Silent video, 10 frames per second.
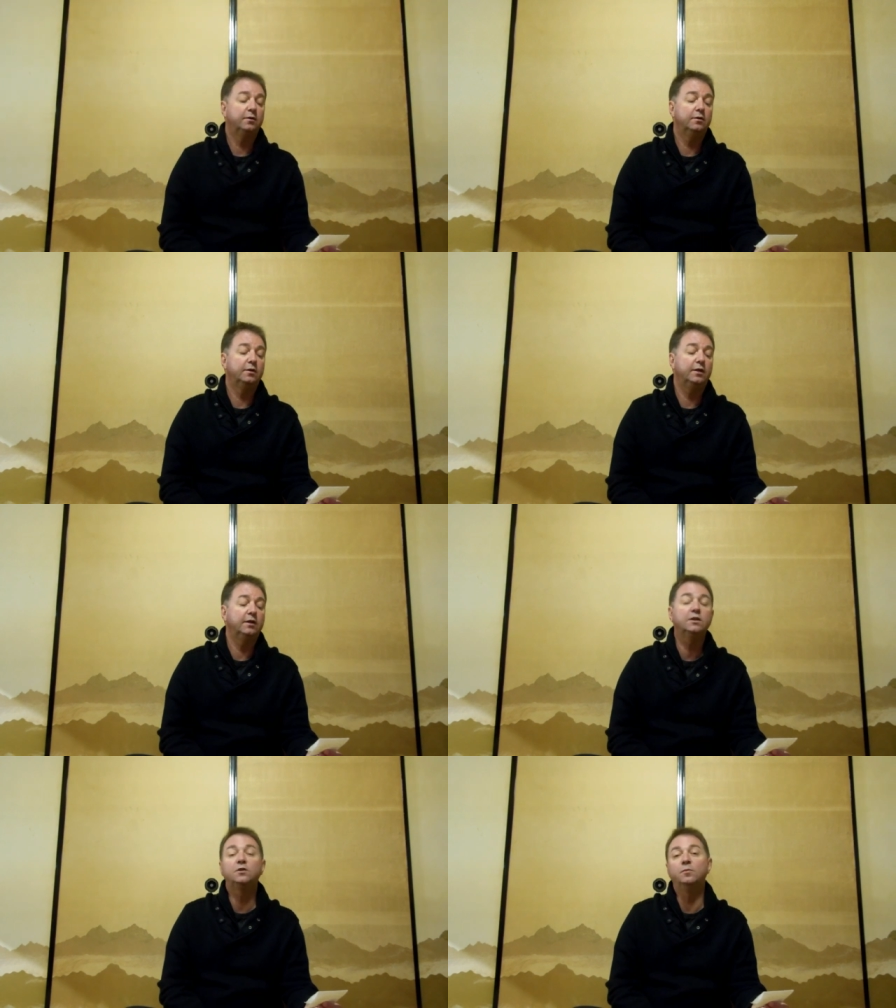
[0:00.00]
the
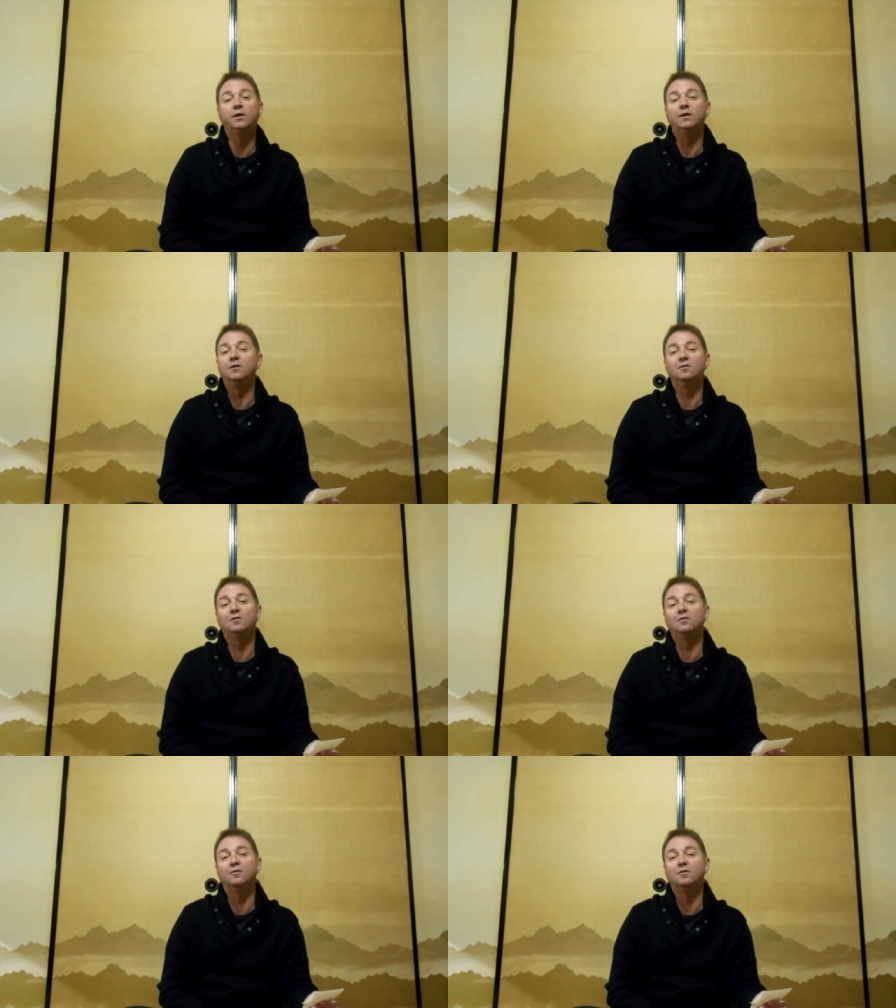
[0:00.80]
English meaning is
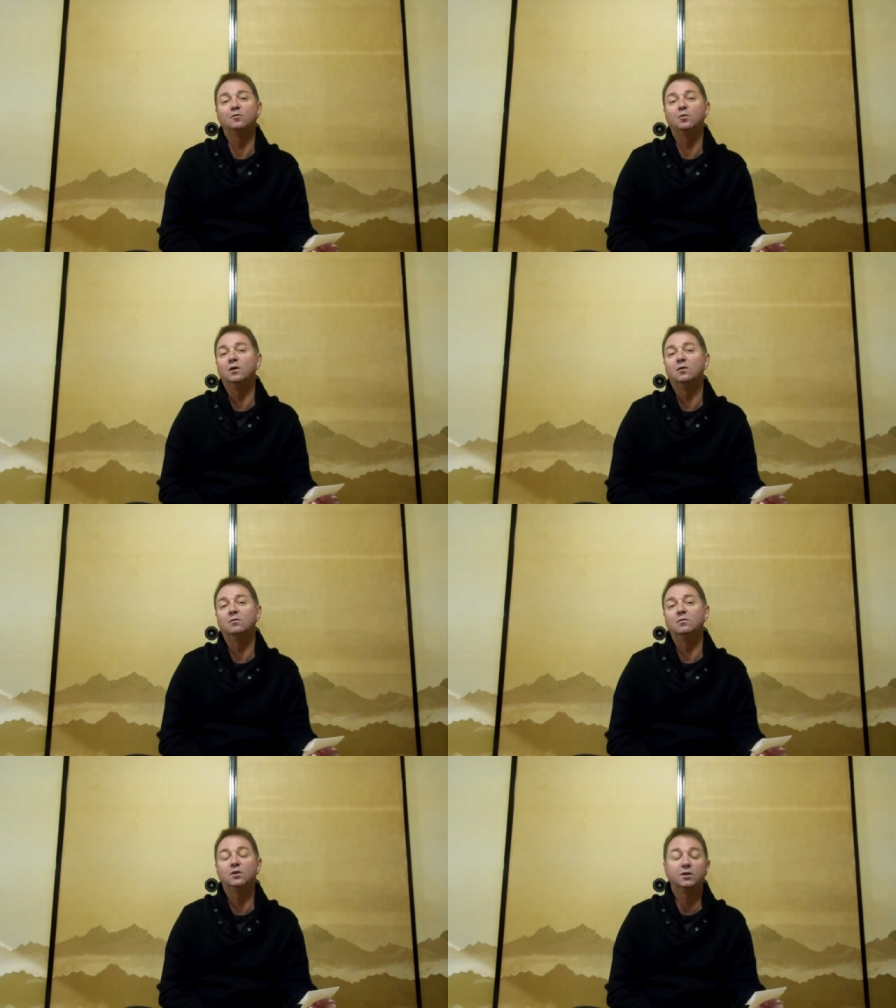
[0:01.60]
different as well,
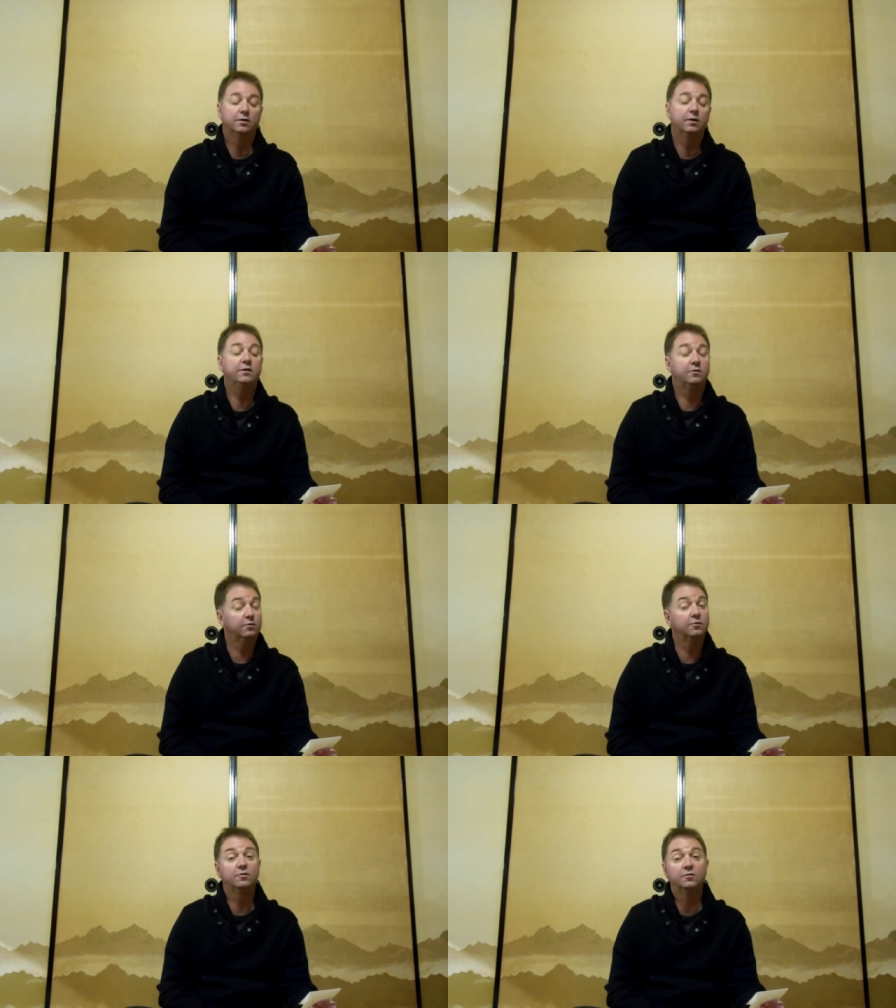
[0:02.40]
which can lead to all
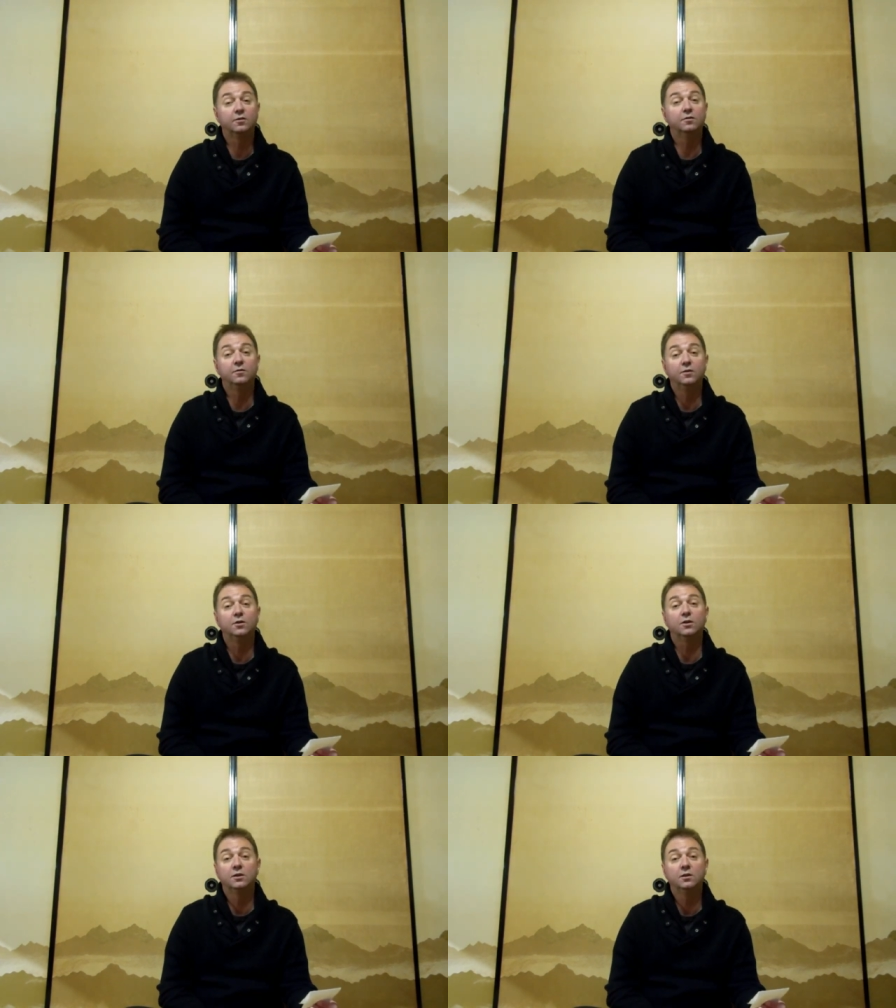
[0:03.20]
sorts of
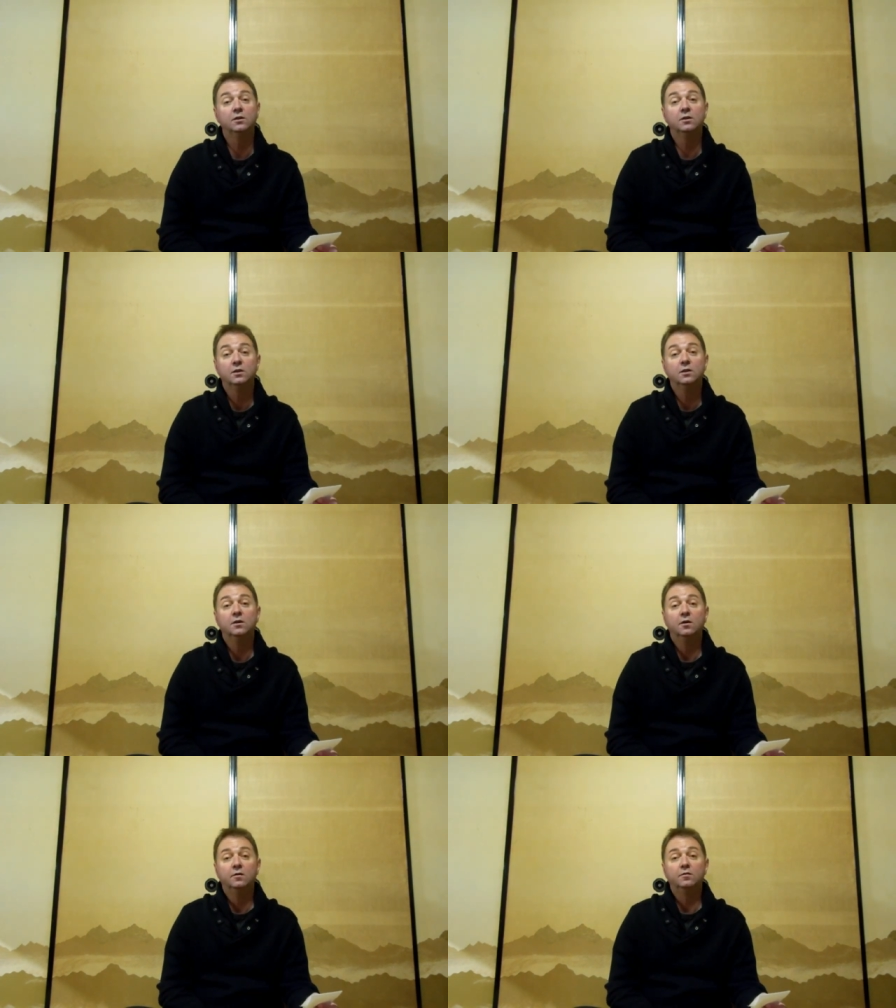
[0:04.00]
confusion.
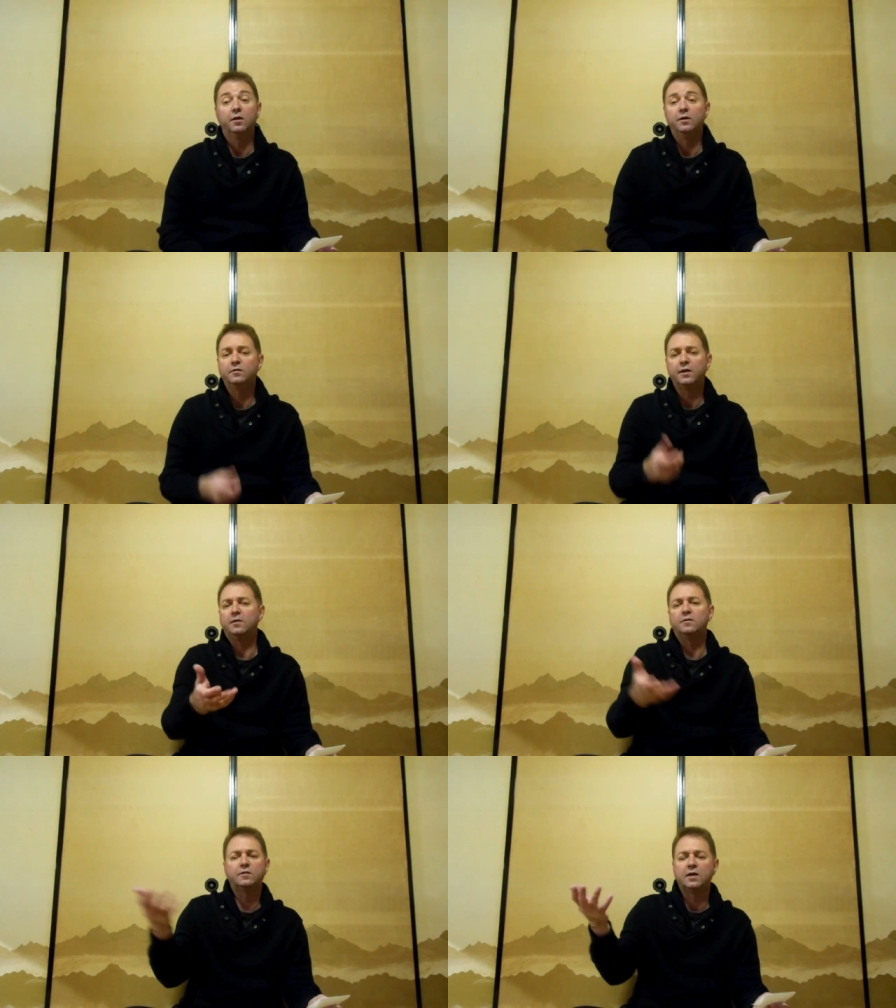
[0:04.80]
So you say to
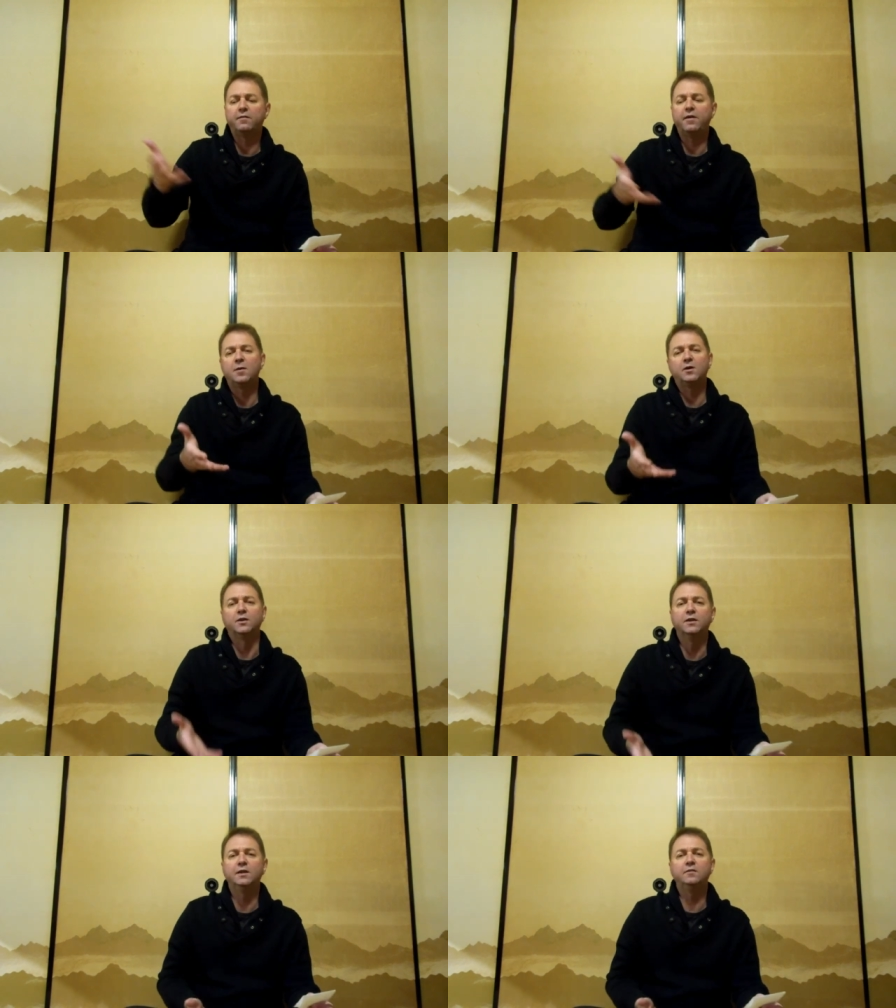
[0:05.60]
the staff, how much are
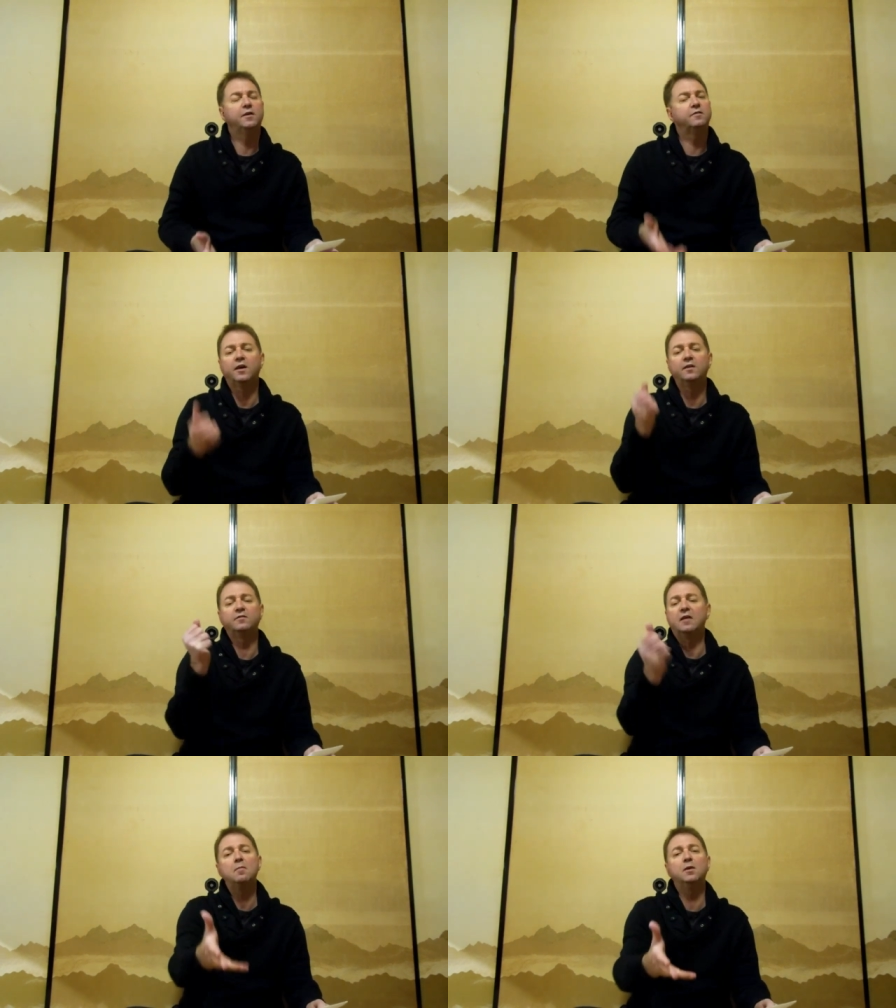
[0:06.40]
these? And they say,
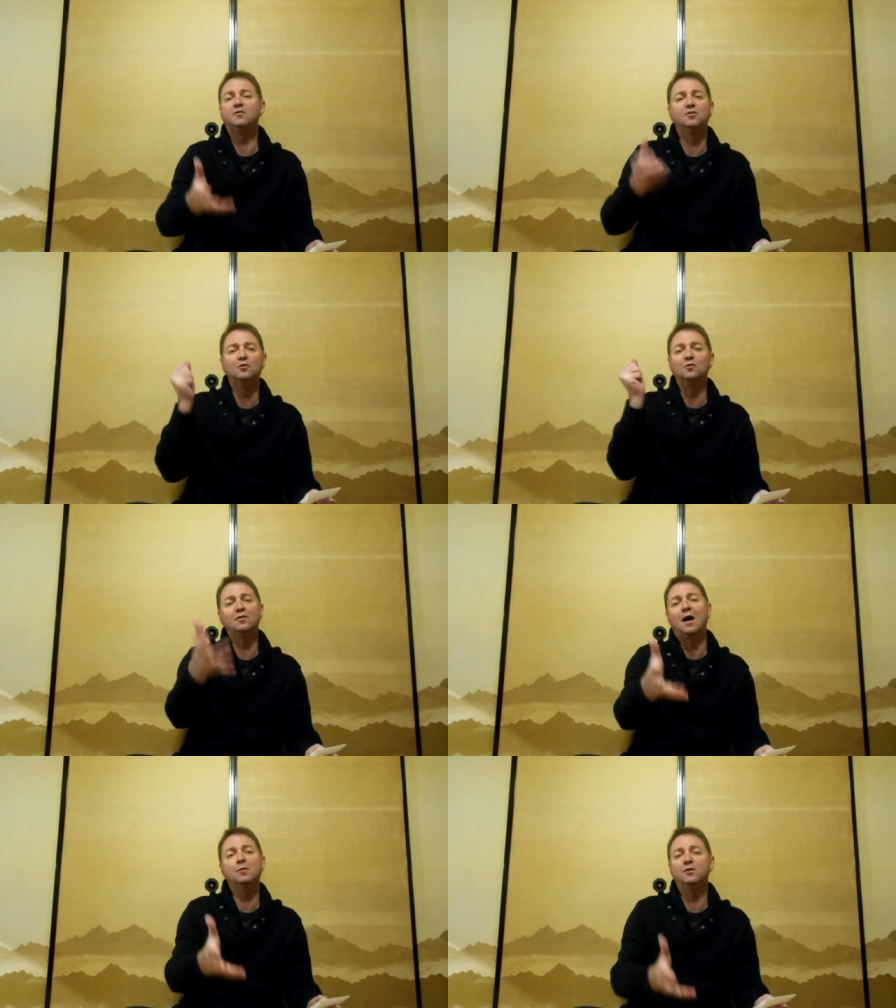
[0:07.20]
sabesu,
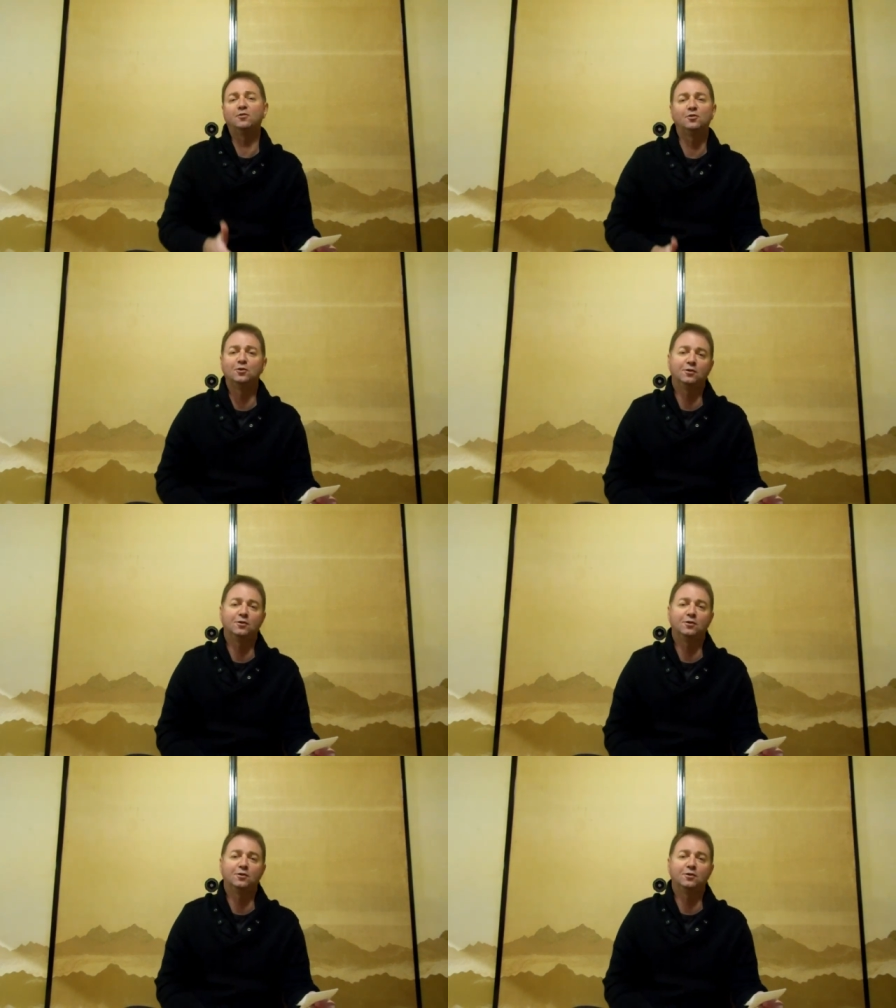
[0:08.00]
sabesu.